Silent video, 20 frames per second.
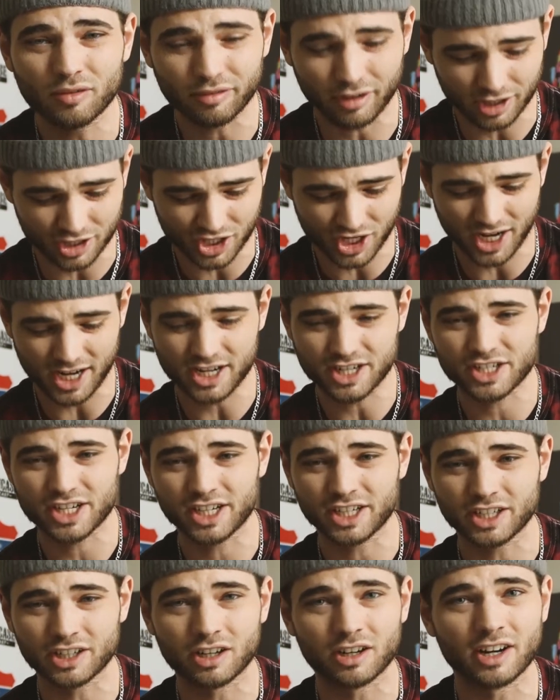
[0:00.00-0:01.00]
for
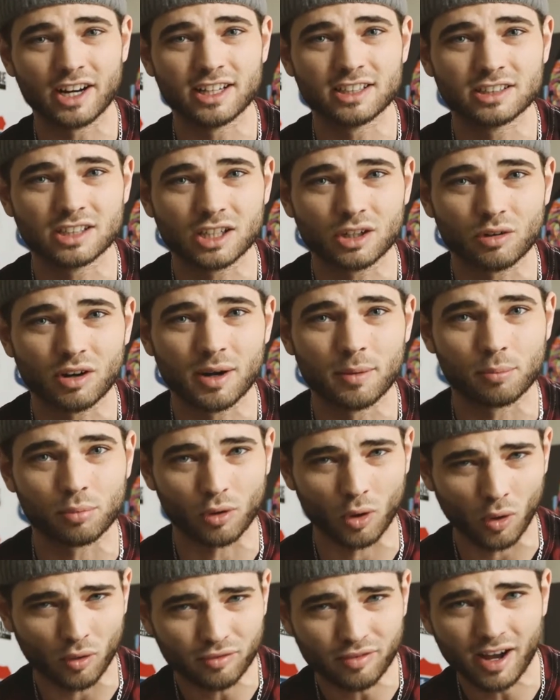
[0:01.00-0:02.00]
changing your Instagram
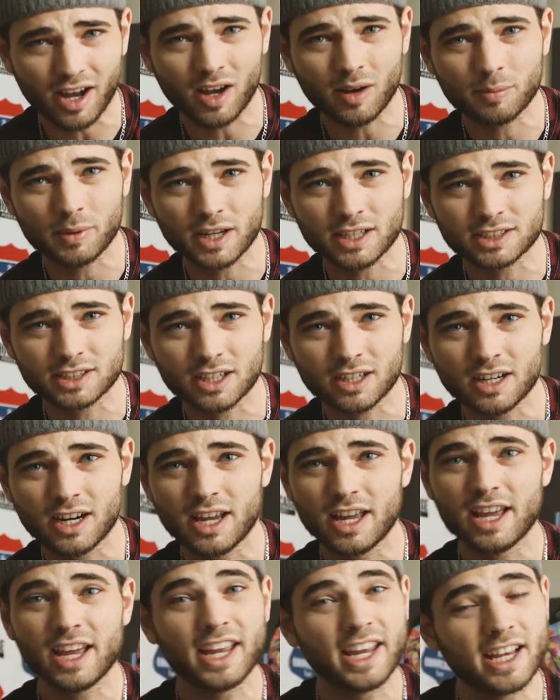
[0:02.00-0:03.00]
profile picture.
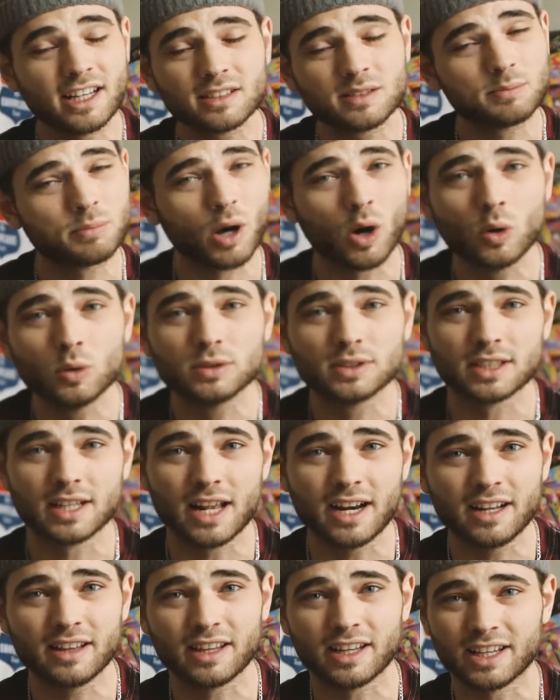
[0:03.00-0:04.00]
He hasn't posted
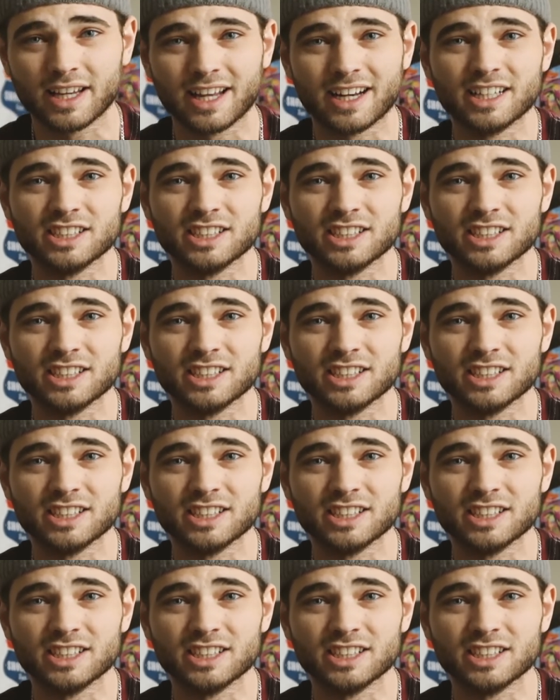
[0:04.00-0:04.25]
anything yet.